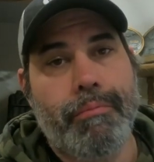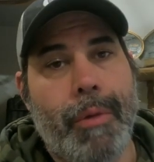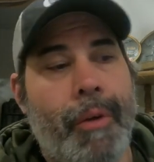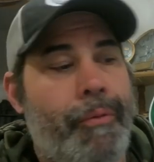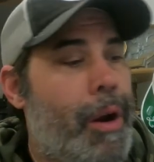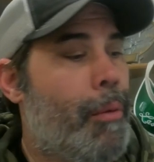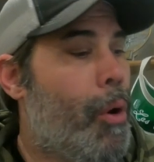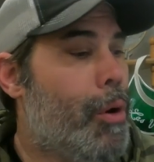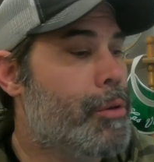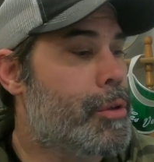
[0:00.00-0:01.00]
a fair
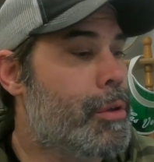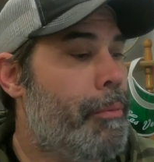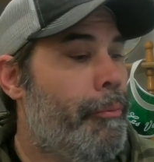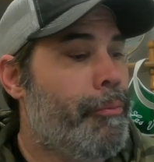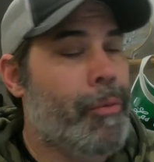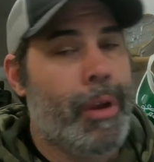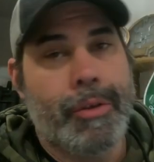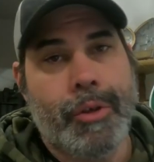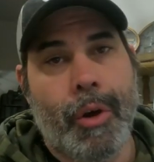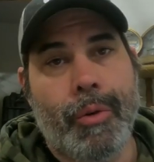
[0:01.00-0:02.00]
margin.
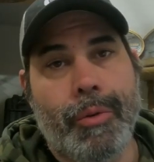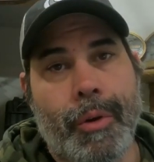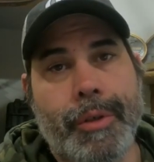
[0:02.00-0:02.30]
So there